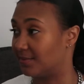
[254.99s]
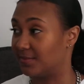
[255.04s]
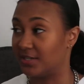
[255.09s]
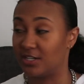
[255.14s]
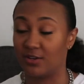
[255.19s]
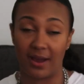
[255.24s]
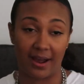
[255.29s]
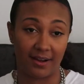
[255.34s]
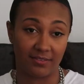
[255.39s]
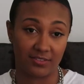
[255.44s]
I
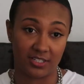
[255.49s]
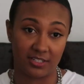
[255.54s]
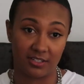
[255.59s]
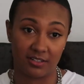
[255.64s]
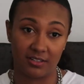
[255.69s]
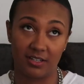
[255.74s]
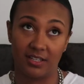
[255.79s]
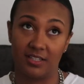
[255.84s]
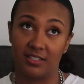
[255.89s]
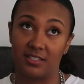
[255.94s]
mean, you have to.
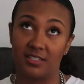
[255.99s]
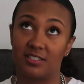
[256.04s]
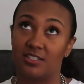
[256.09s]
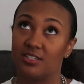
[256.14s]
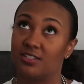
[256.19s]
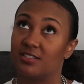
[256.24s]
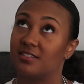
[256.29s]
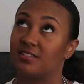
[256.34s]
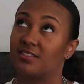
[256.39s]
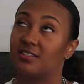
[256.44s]
It's
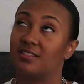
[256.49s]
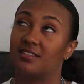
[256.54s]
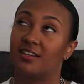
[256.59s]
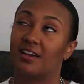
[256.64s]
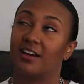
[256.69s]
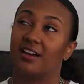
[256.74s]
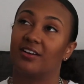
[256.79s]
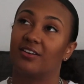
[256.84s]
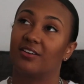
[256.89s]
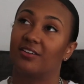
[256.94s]
just
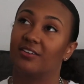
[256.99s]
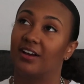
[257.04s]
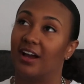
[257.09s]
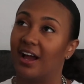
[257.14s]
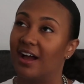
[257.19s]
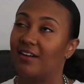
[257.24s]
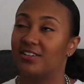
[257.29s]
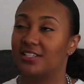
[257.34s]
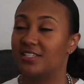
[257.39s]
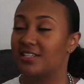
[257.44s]
so,
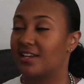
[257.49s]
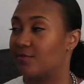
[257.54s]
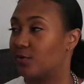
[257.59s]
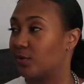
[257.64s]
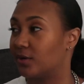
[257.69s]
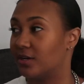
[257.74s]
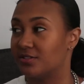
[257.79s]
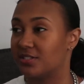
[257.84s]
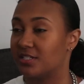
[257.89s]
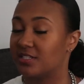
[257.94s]
obviously
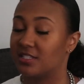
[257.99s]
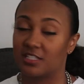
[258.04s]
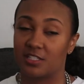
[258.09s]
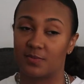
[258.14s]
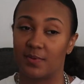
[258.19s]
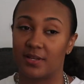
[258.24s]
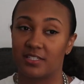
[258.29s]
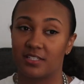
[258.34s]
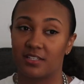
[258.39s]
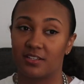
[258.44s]
everyone knows it's
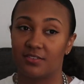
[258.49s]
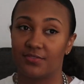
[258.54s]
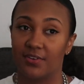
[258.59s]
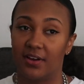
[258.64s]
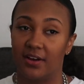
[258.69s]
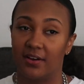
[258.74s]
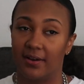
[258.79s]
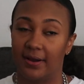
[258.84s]
expensive.